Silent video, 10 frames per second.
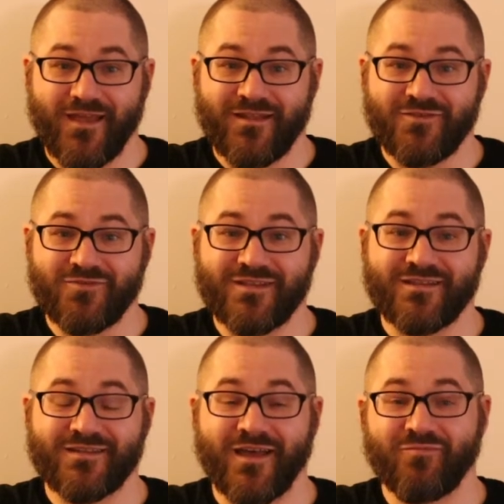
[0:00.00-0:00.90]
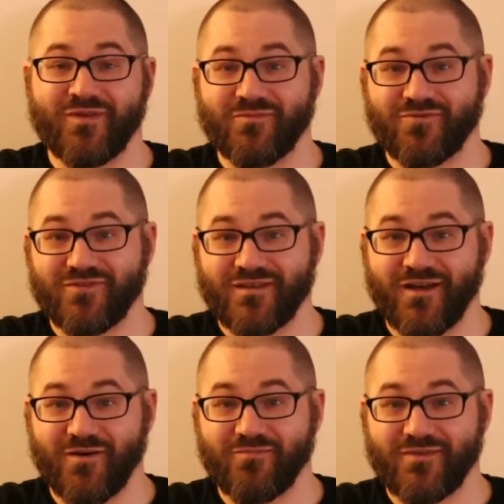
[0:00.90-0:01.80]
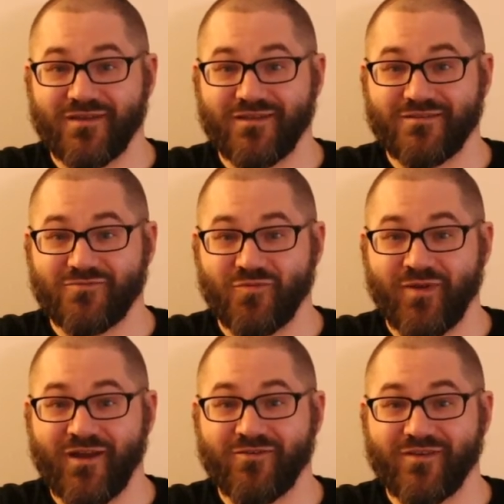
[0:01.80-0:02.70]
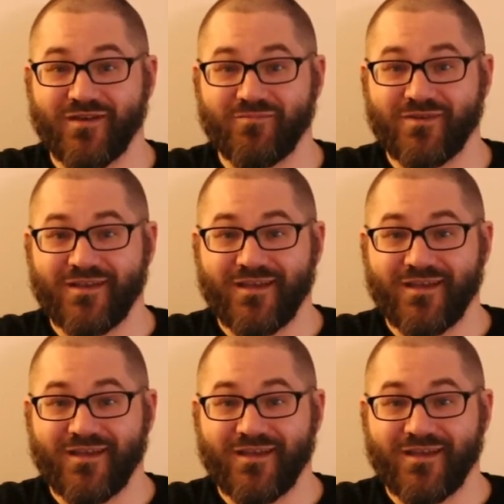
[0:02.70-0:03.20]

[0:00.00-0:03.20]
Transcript: And you needed to have people to come and repair them.